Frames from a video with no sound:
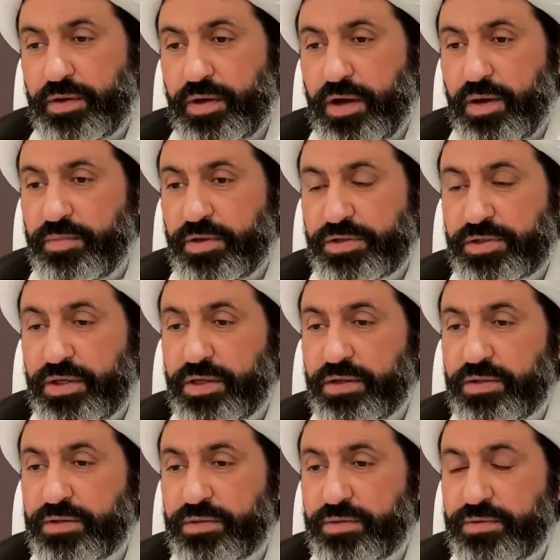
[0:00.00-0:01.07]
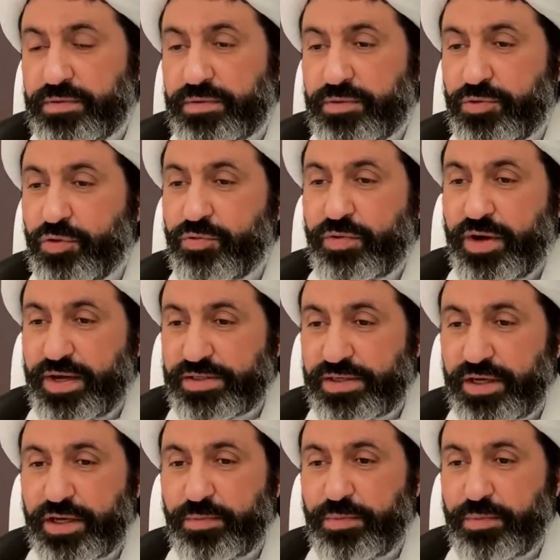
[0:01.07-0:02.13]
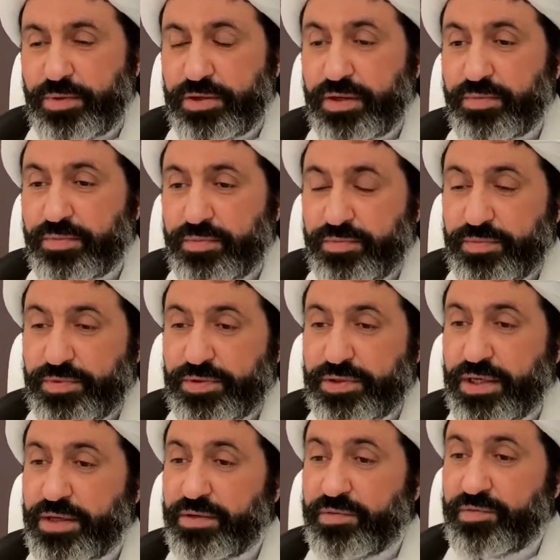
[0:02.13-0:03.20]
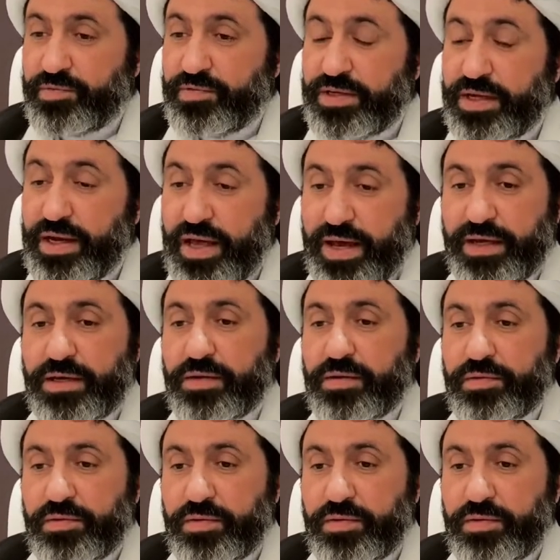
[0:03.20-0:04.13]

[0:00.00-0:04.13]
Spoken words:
I'm not saying no one has hikmah, but I'm saying we lack.